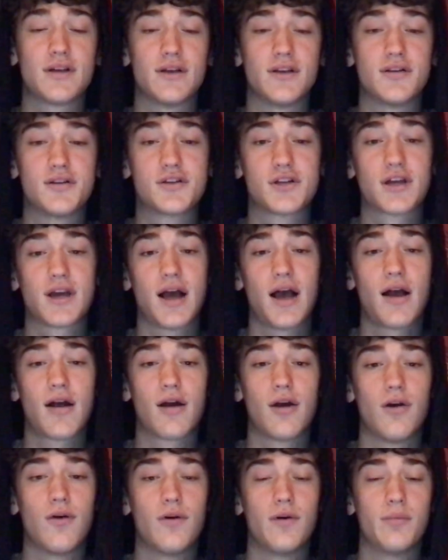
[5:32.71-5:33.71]
in
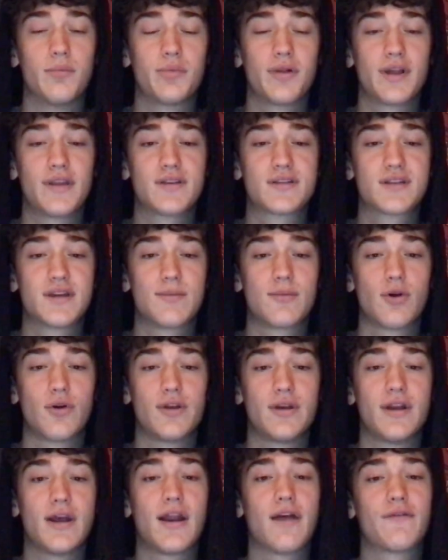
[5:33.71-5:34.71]
Chicago and play the same role
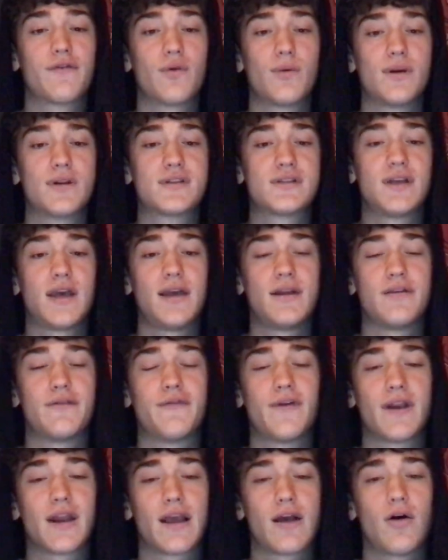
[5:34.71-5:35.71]
he did at Florida State,
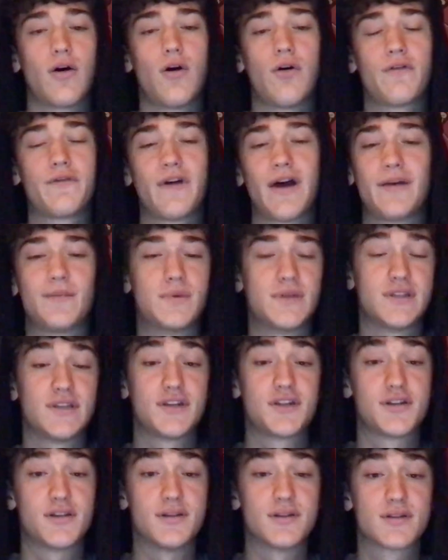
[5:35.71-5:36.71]
defending all 5
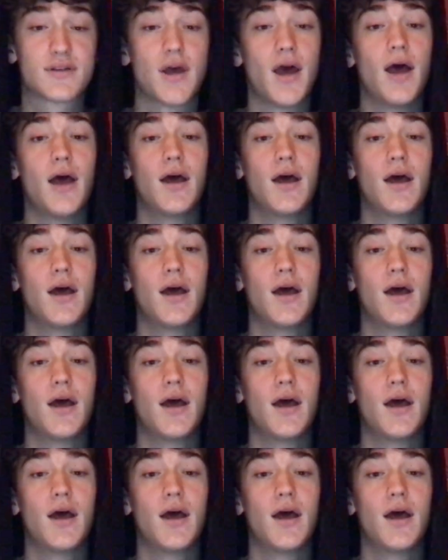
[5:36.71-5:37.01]
positions.